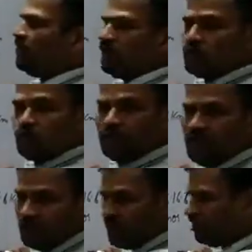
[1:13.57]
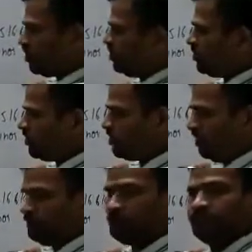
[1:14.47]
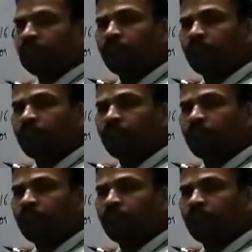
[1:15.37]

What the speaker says: a good navigation system,